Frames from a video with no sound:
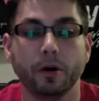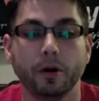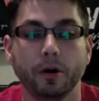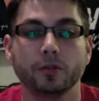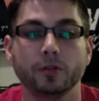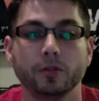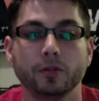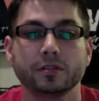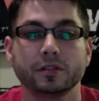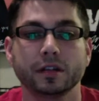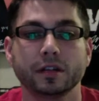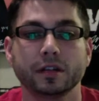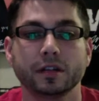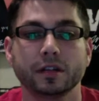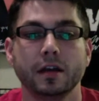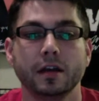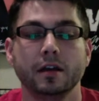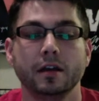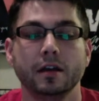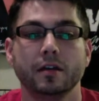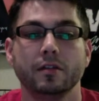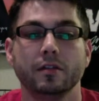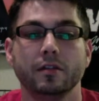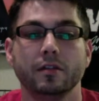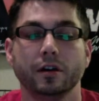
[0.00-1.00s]
to post
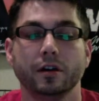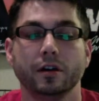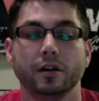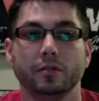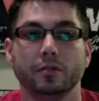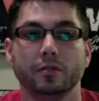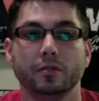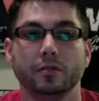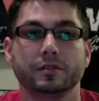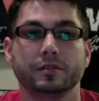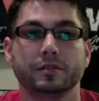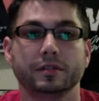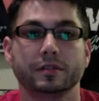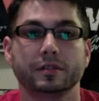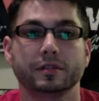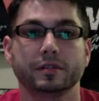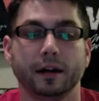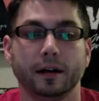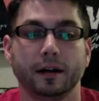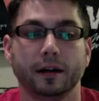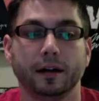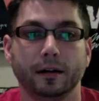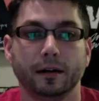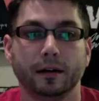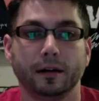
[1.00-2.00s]
those
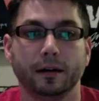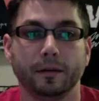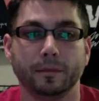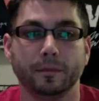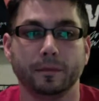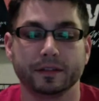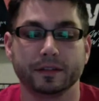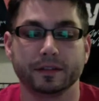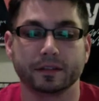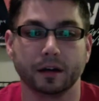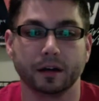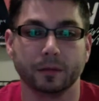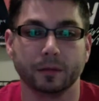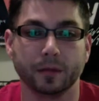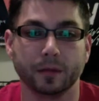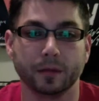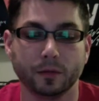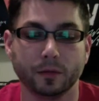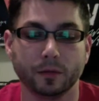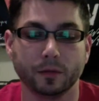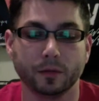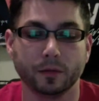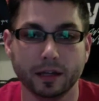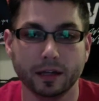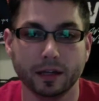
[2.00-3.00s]
this
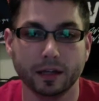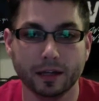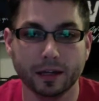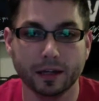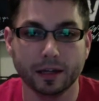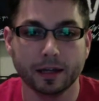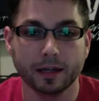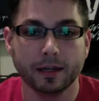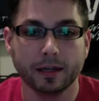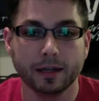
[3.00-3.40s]
coming week.